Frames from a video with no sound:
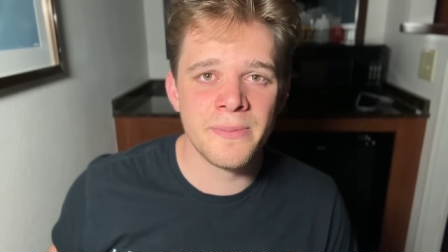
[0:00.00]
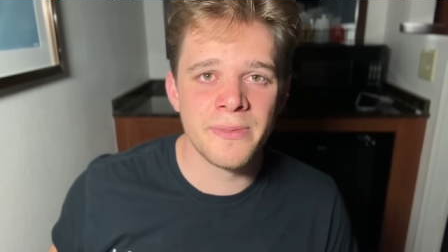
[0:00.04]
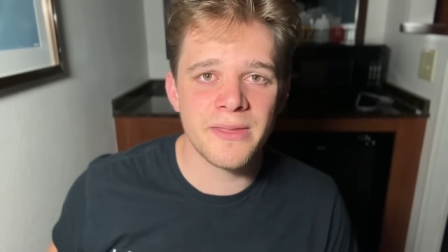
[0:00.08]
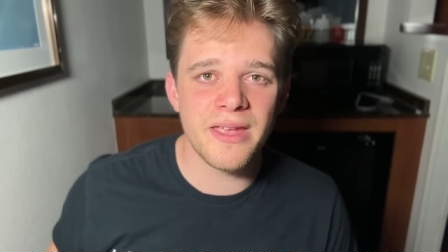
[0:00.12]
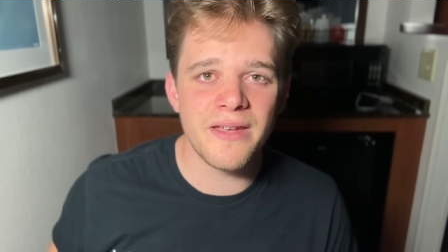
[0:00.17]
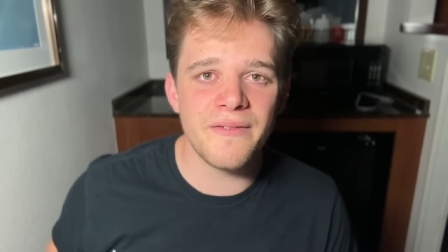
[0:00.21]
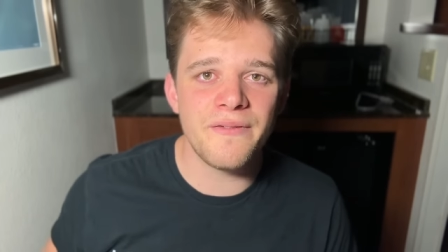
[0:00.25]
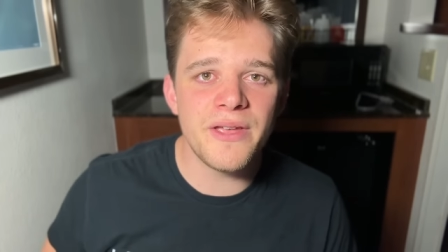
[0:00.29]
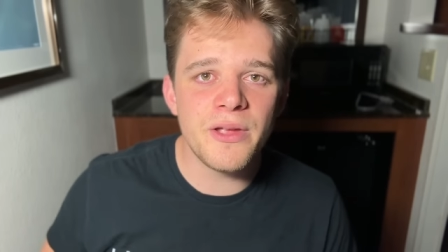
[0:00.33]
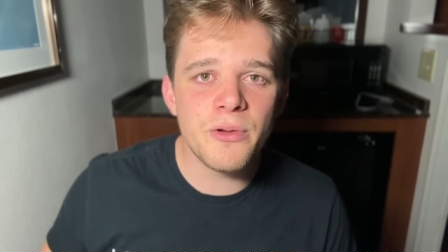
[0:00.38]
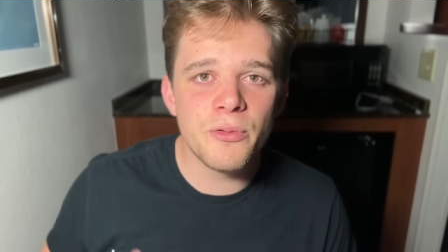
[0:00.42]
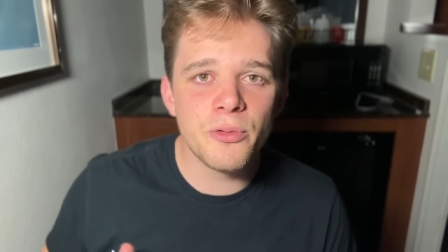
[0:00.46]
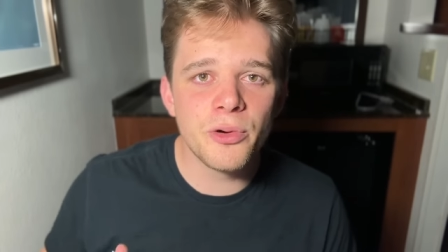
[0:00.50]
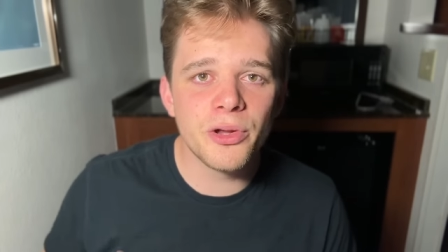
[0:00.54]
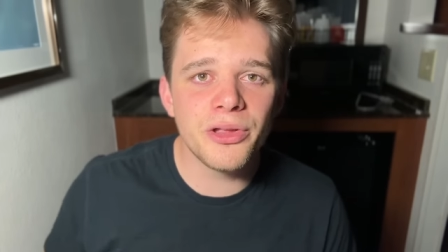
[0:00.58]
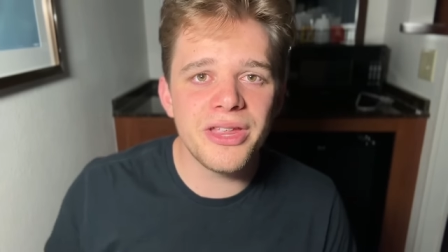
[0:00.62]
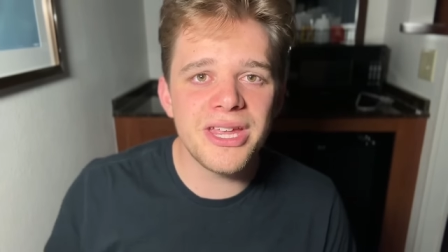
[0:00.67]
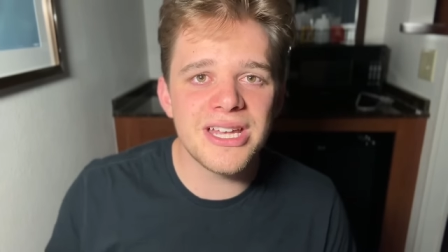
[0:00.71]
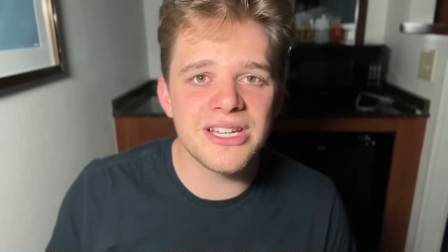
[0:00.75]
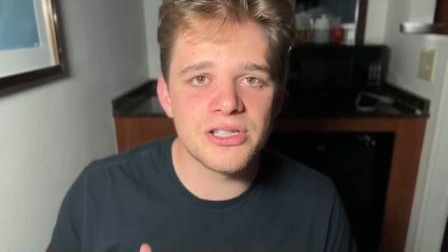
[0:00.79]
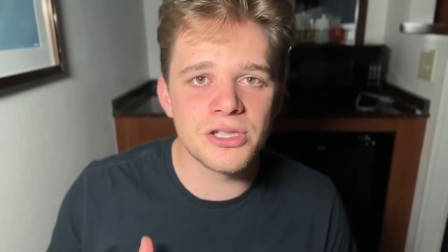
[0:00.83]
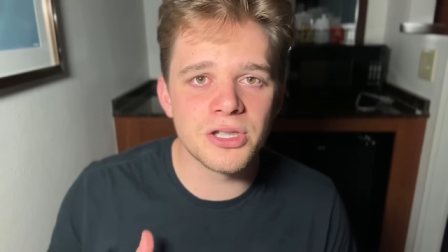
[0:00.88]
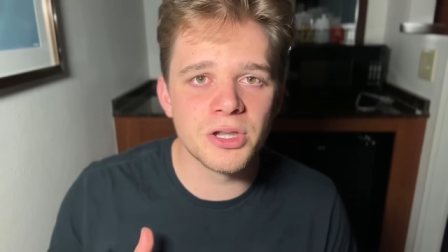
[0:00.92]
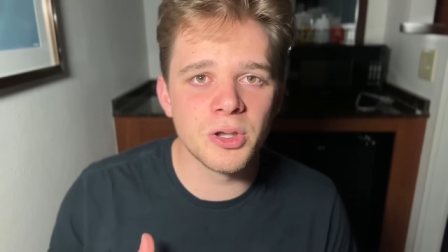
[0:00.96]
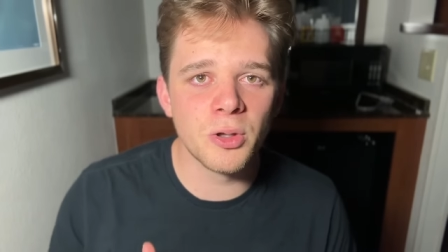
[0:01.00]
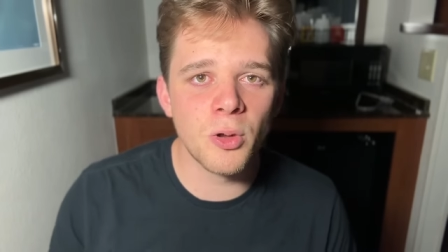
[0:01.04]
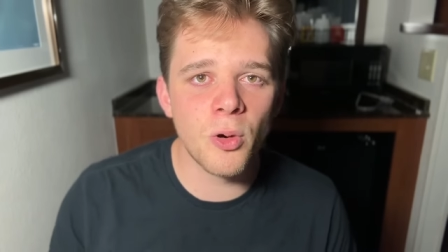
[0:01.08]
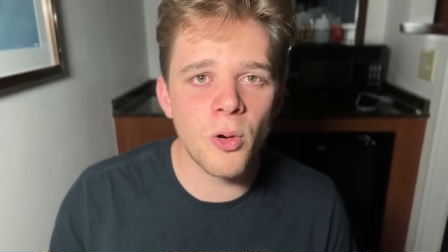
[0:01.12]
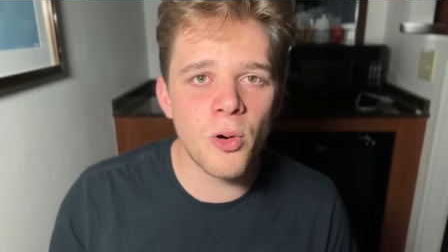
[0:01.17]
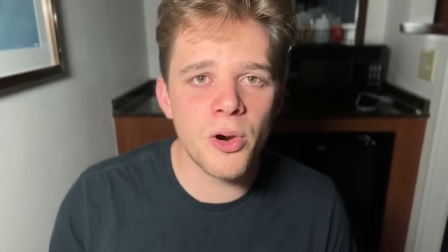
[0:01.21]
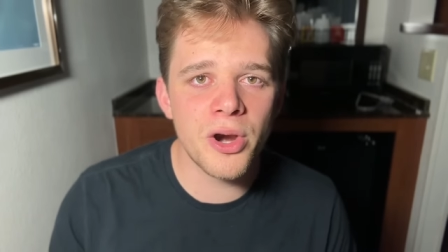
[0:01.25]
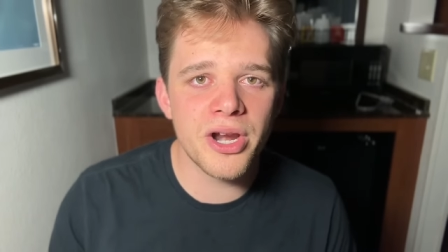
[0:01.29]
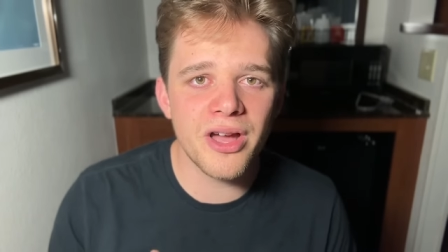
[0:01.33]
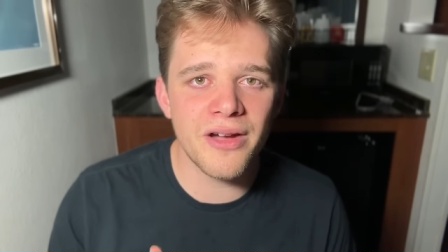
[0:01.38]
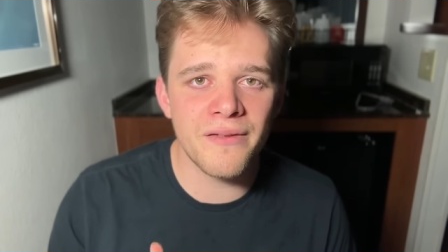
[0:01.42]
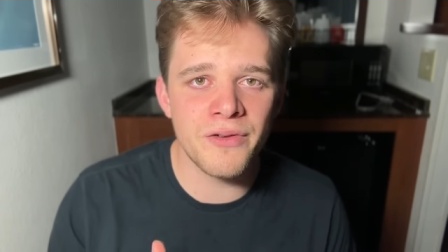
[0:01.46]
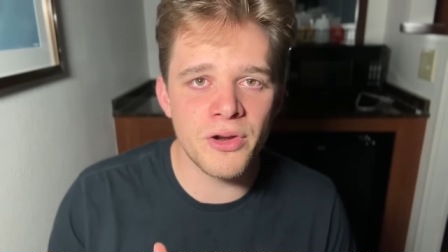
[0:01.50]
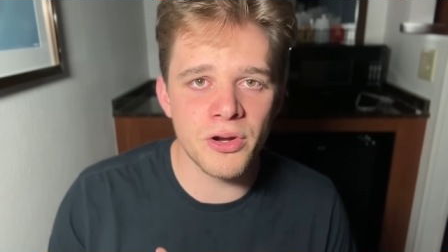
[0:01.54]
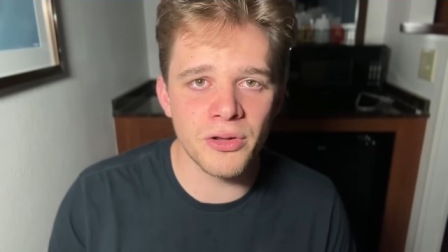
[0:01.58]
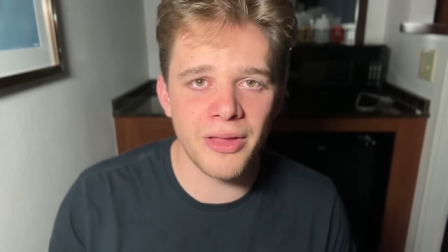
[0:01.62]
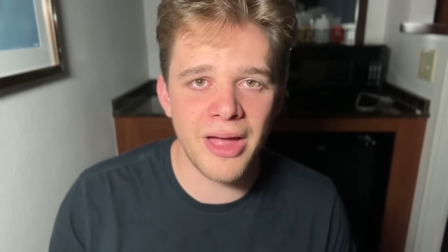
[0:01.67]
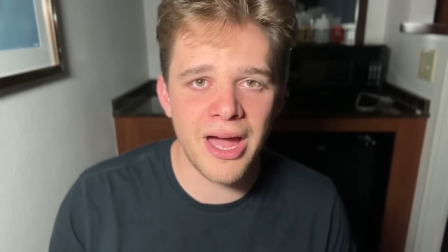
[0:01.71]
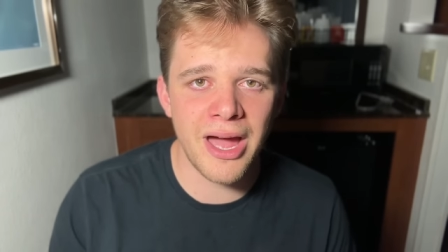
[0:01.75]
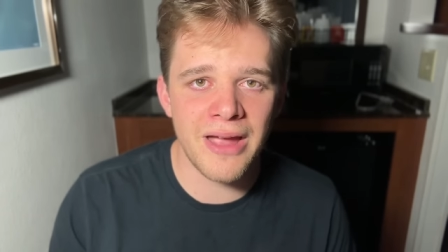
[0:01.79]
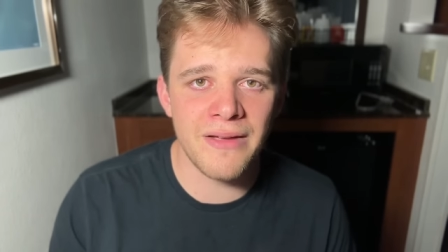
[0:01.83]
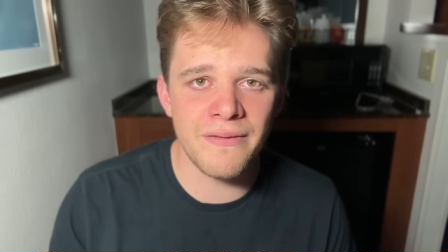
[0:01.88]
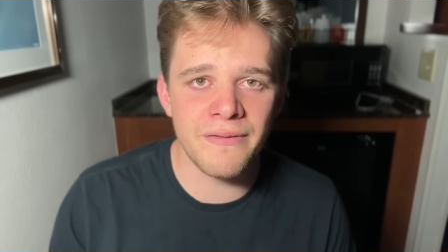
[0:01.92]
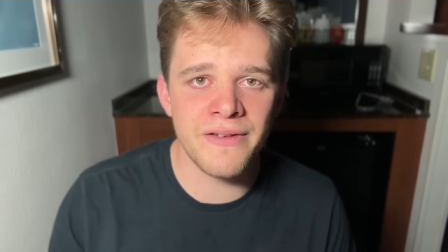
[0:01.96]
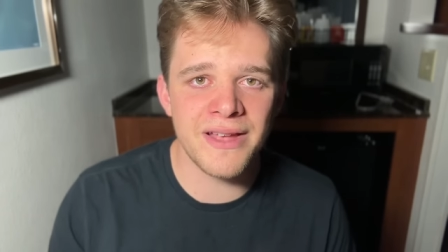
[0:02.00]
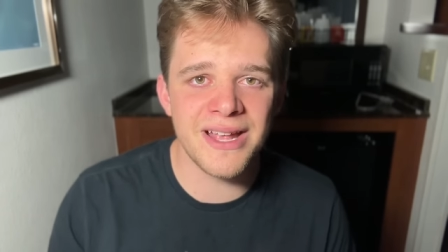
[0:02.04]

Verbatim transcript: If he really is Lord of your life,